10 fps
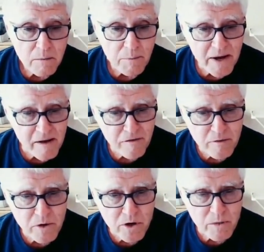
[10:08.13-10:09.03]
buy it
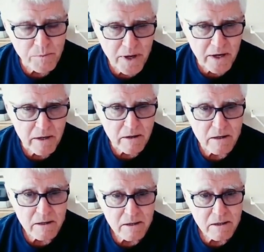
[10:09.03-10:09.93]
from your competitor.
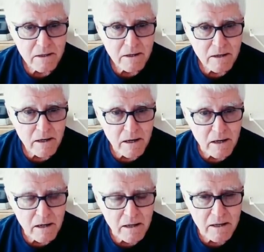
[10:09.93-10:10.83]

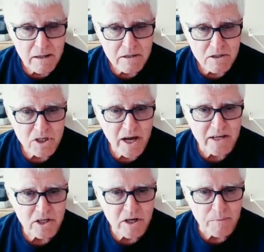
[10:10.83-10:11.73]

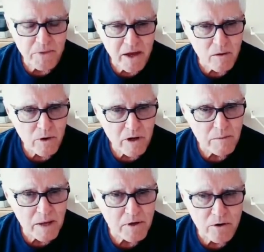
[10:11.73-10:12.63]
Size it up that way.
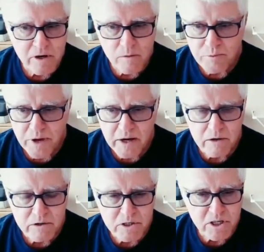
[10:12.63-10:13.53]
Maybe your
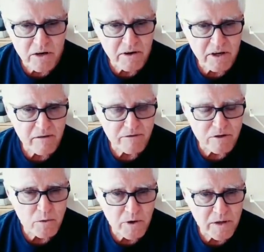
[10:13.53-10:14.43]
competitor is selling it for
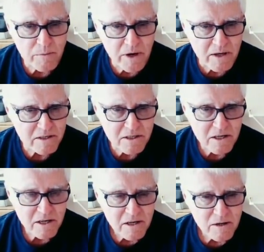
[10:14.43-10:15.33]
20 bucks.
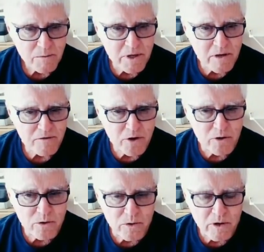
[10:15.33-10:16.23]
But if
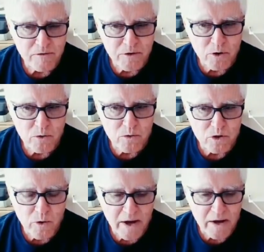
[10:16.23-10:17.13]
you
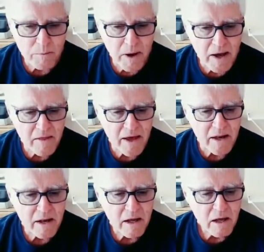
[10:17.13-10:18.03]
try to
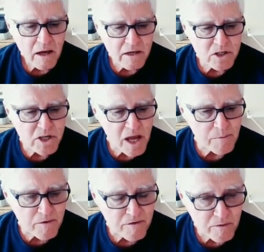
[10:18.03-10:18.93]
buy a
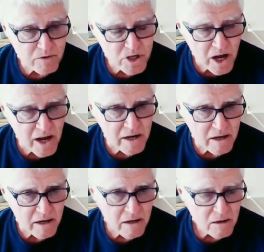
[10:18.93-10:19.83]
sample from
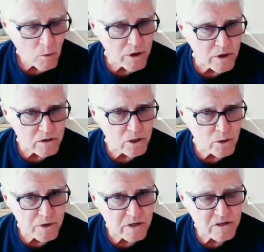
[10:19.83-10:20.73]
China, one or
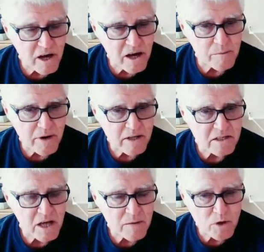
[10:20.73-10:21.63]
two at a time, by
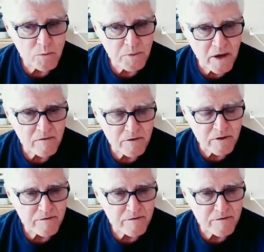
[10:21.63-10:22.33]
the time you pay for